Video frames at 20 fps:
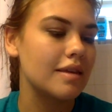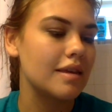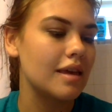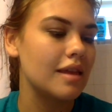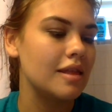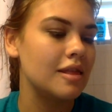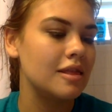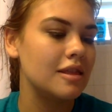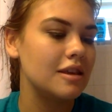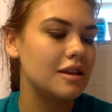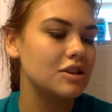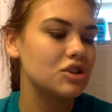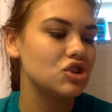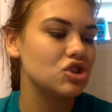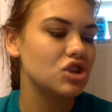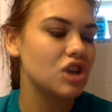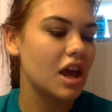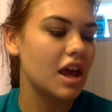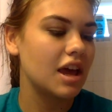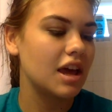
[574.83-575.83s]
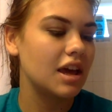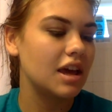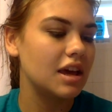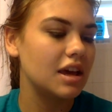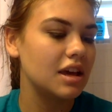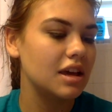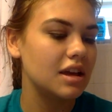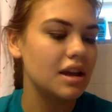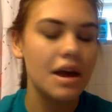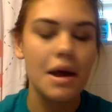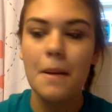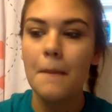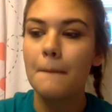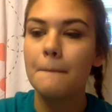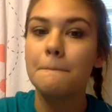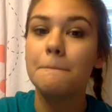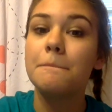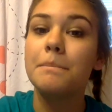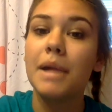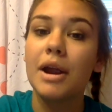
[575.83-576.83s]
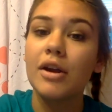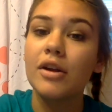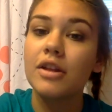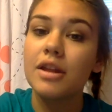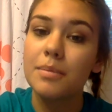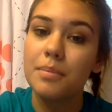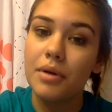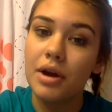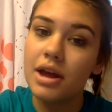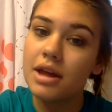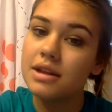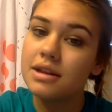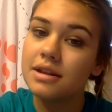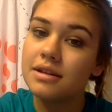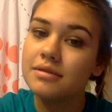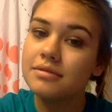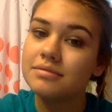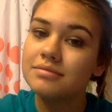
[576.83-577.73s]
in the shade Barely Branded.